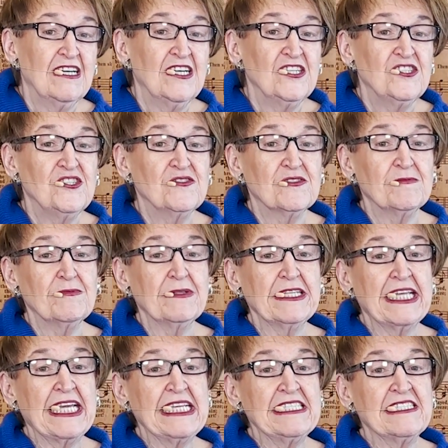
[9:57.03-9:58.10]
to a
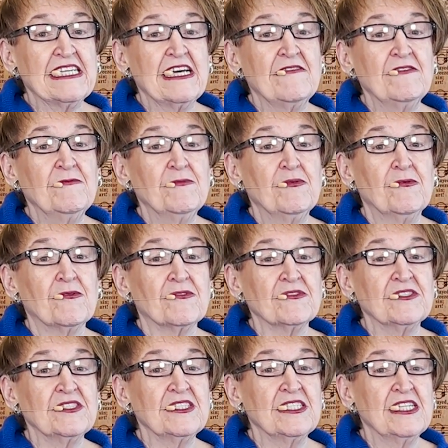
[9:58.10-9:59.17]
place of
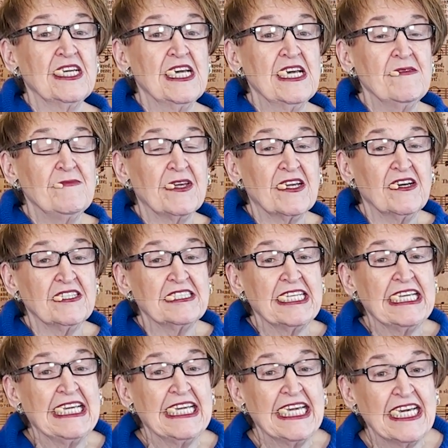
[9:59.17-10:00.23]
importance because
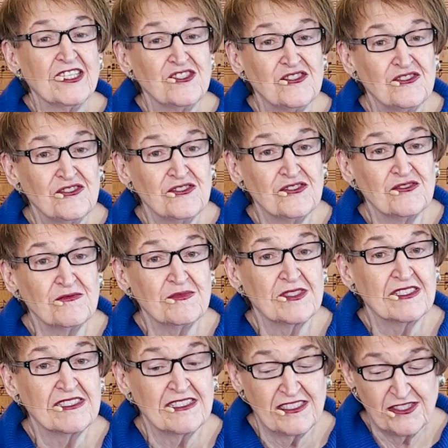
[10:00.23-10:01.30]
he had stooped
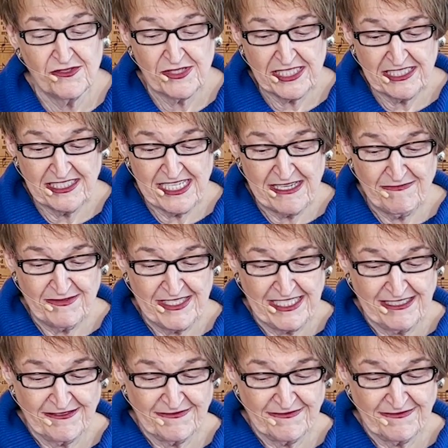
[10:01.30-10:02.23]
to accept it.